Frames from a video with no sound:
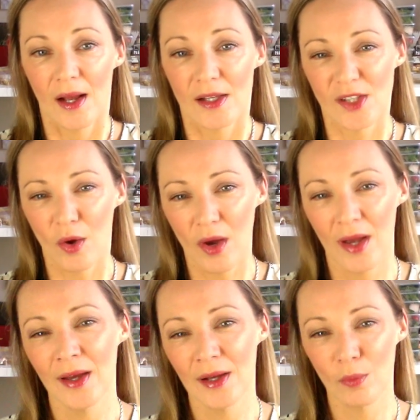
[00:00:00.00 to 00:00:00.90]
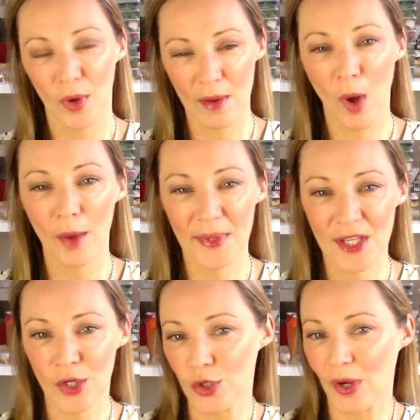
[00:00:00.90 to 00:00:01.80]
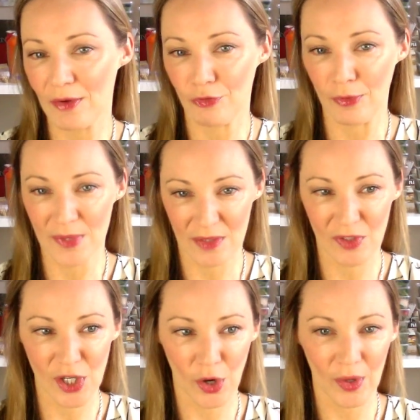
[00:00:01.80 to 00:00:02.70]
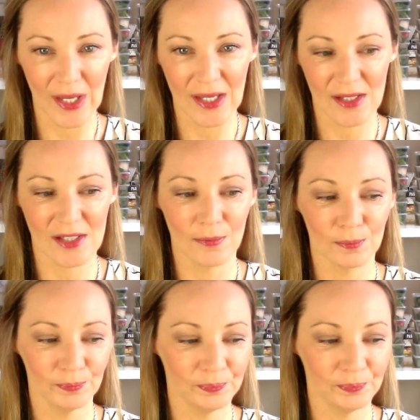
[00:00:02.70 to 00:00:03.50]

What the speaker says: So what I'm hoping that you get from this video is